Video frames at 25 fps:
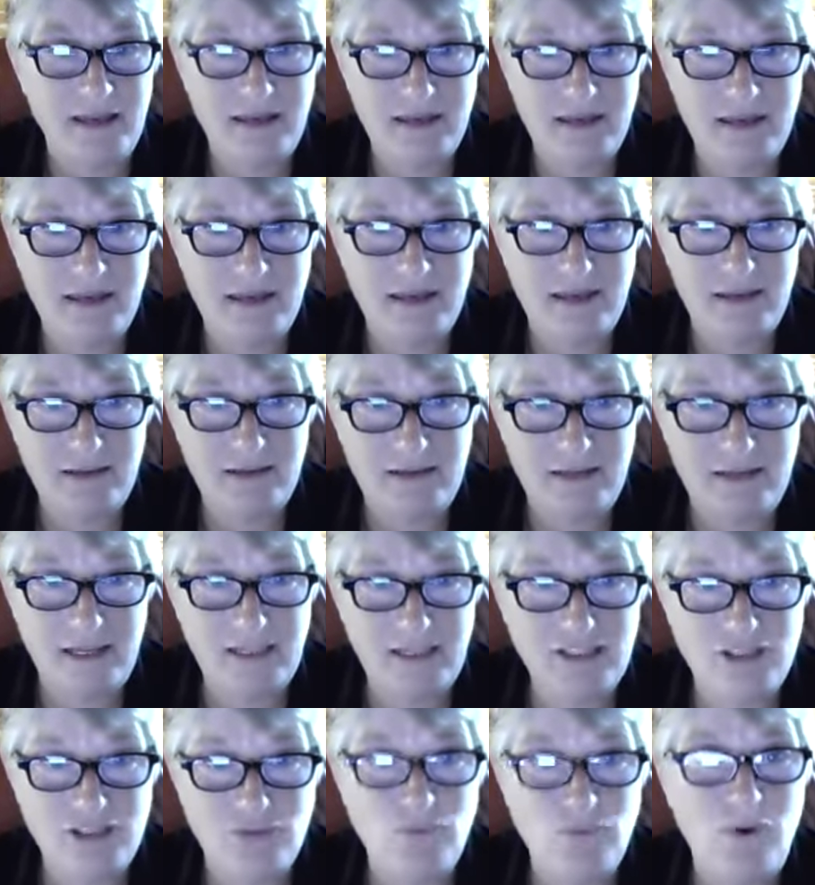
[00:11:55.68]
and
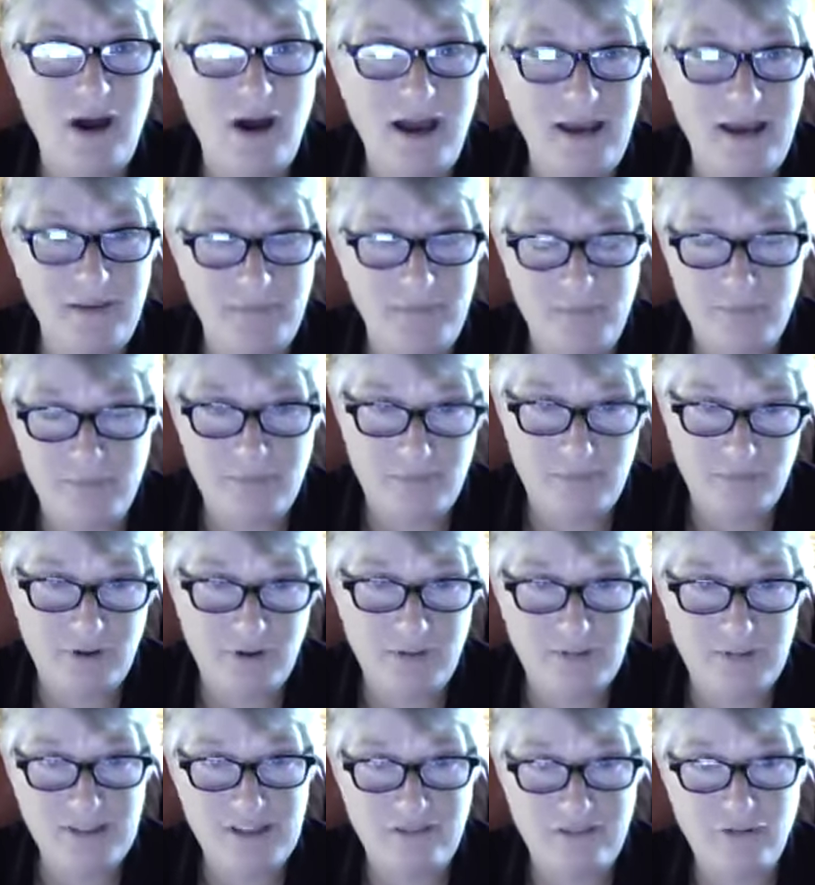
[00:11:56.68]
nationwide,
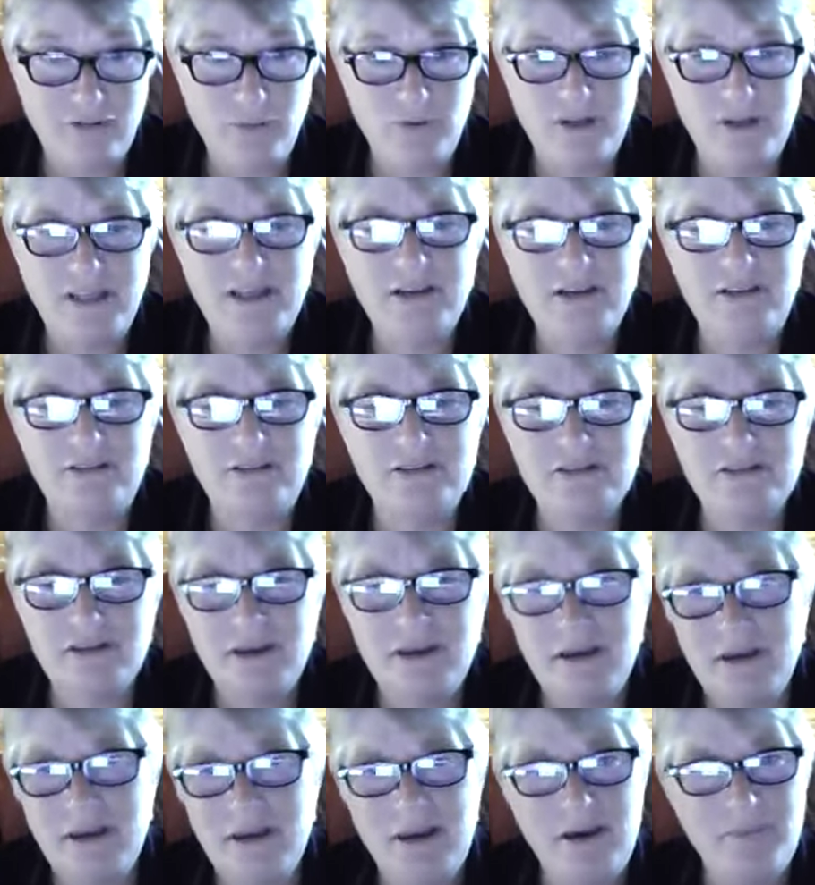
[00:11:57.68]
pretty much everyone hears.
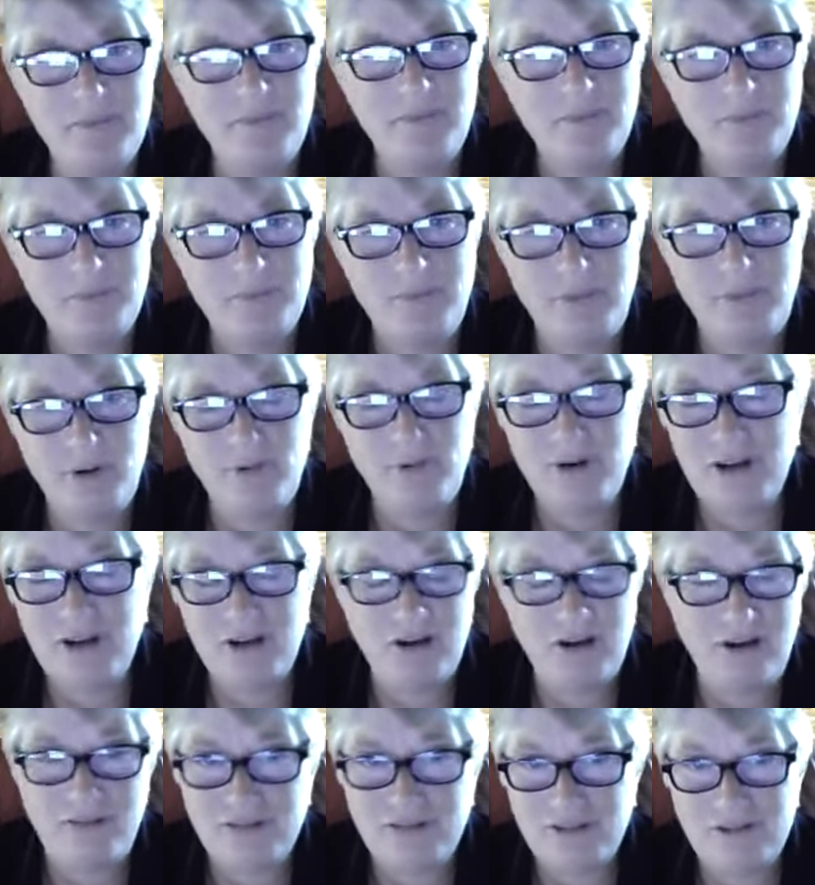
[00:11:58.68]
But when an
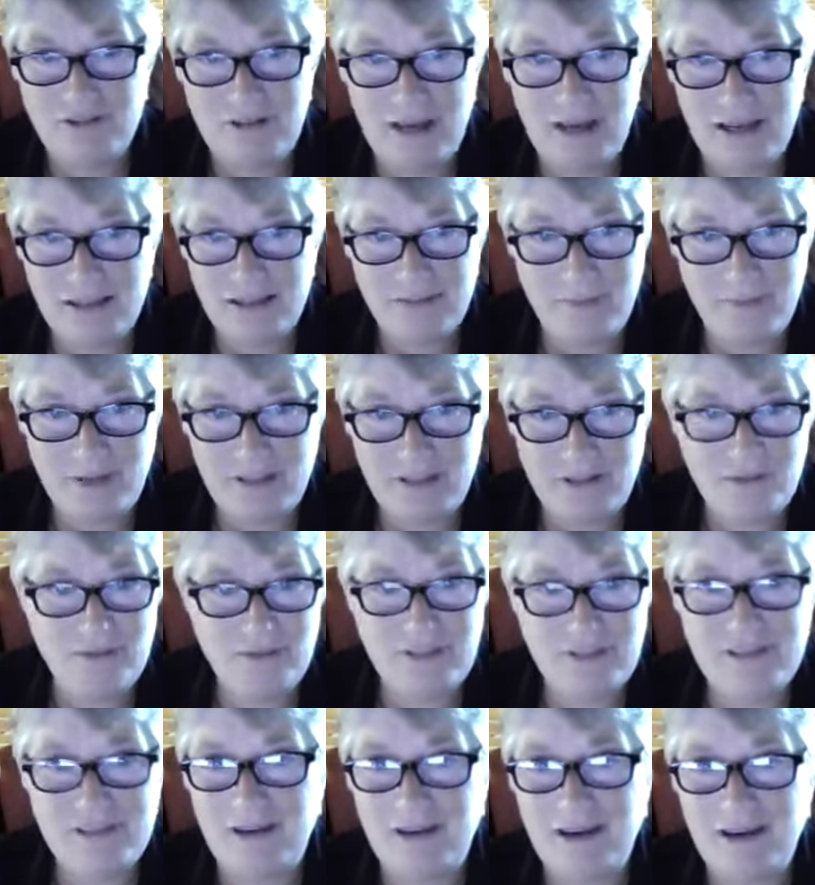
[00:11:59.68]
officer dies by
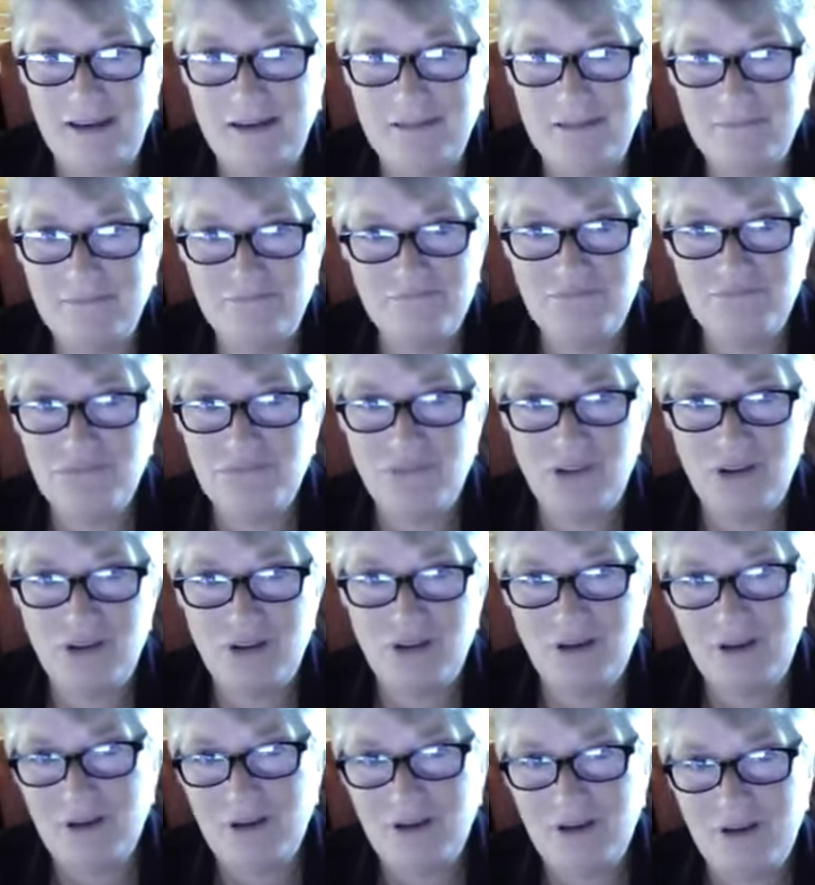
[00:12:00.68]
suicide,
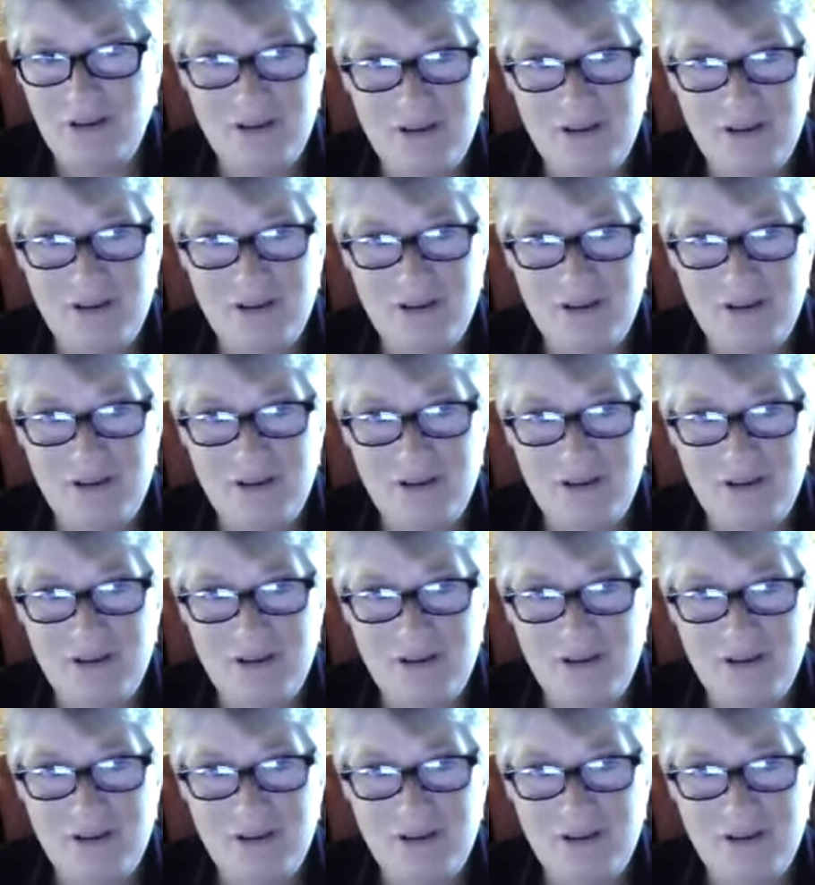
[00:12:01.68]
you